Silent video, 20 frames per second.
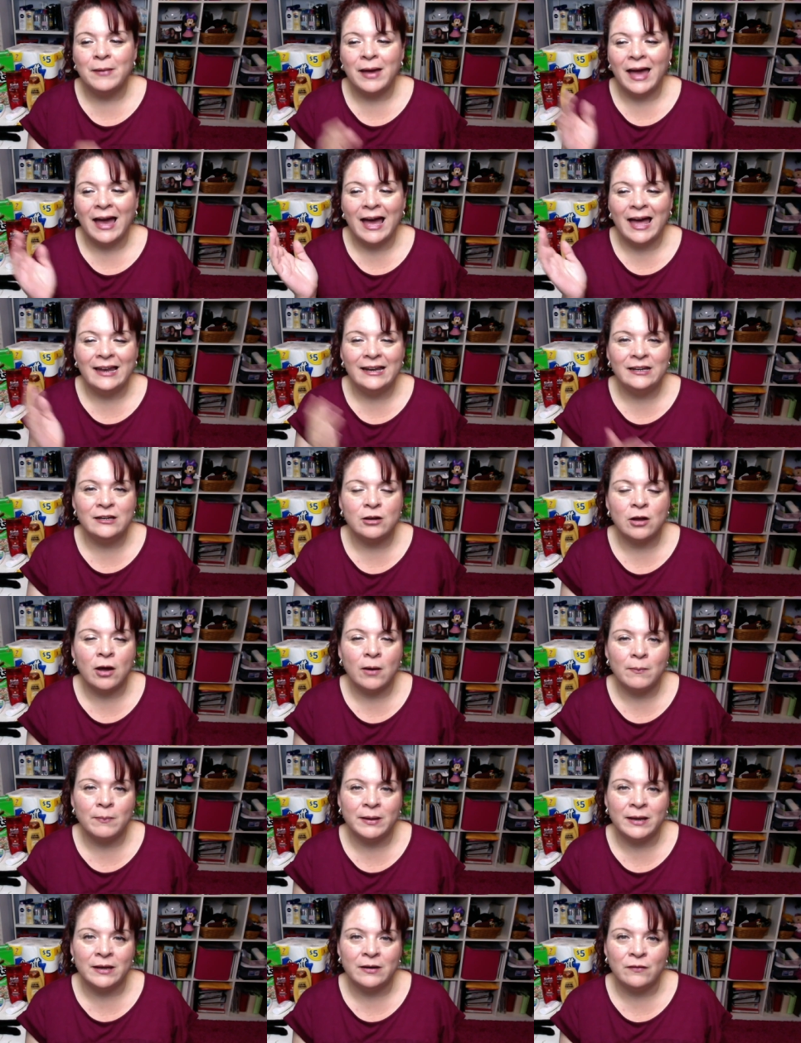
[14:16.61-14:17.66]
had it
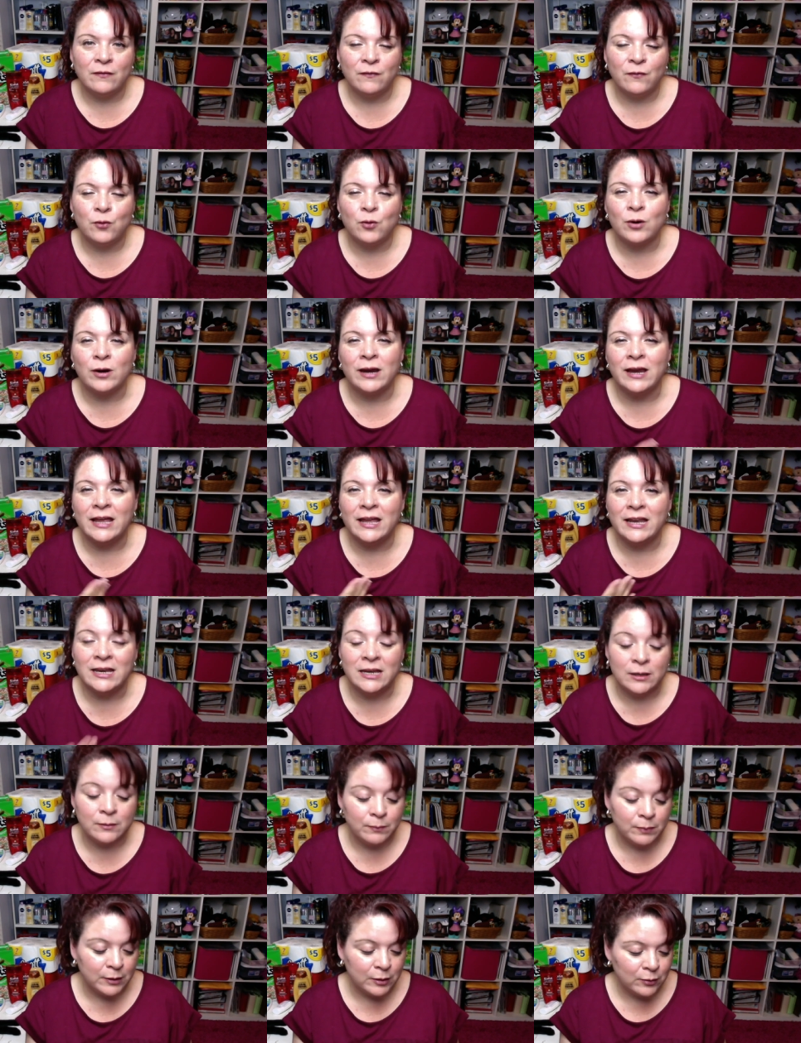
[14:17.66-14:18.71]
not been for
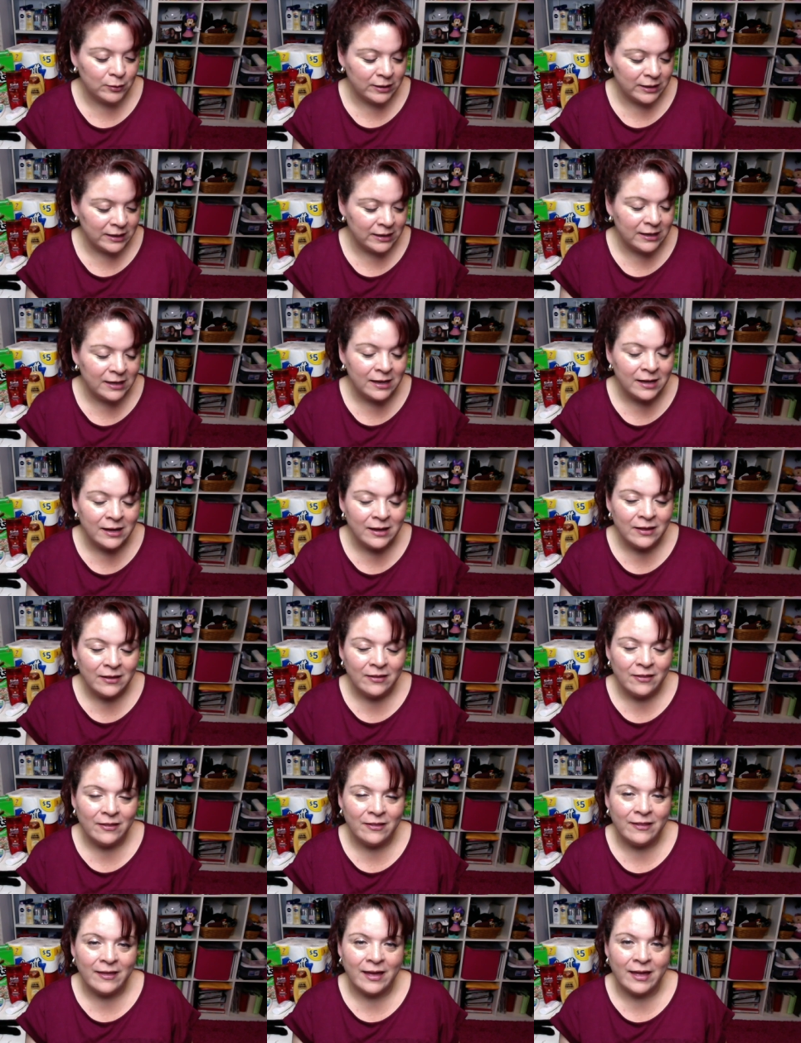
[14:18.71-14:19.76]
hitting beauty,
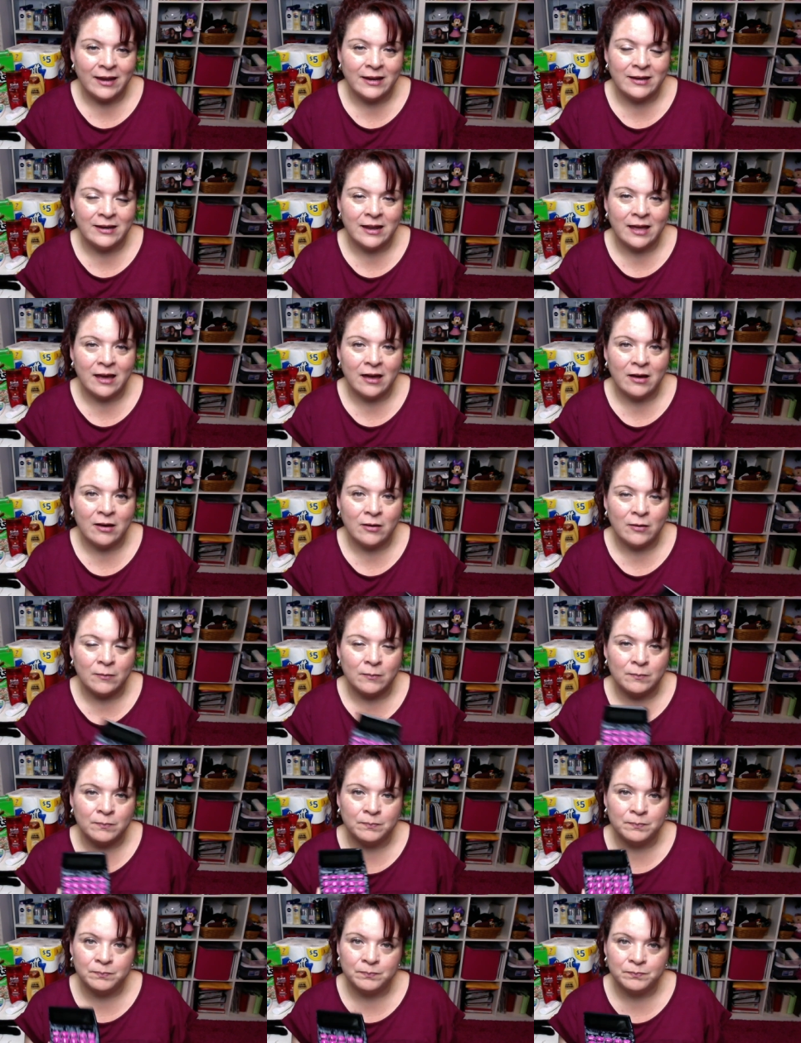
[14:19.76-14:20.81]
then...
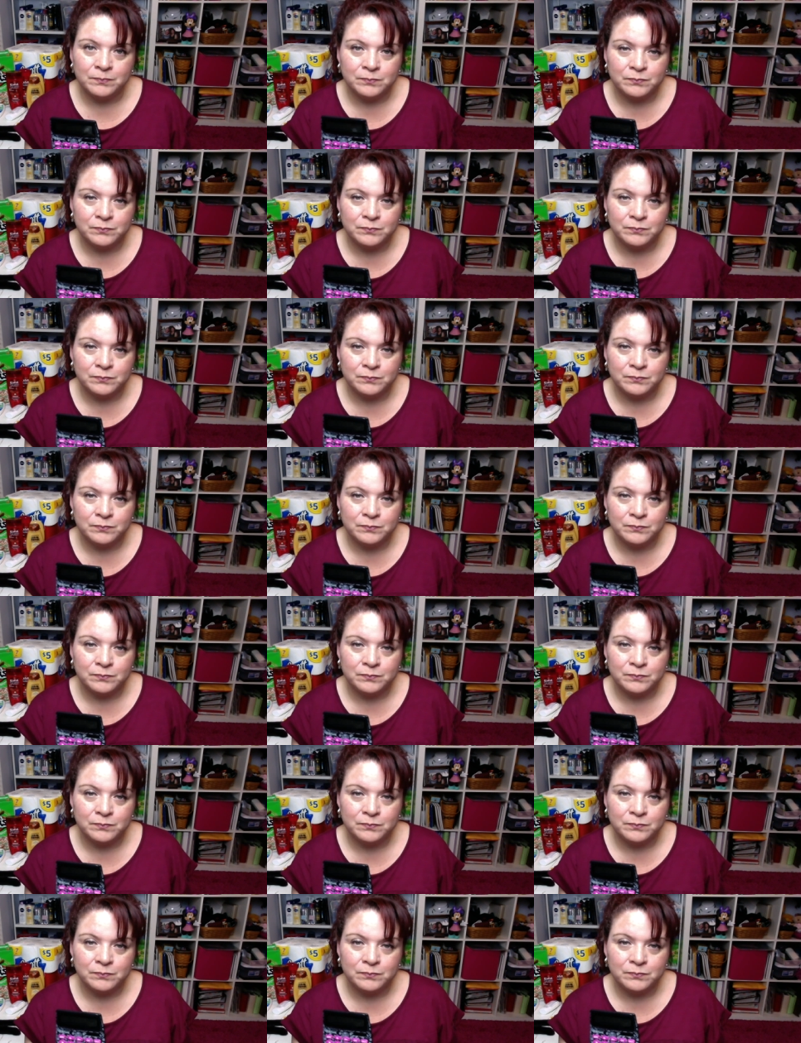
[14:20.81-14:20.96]
Um,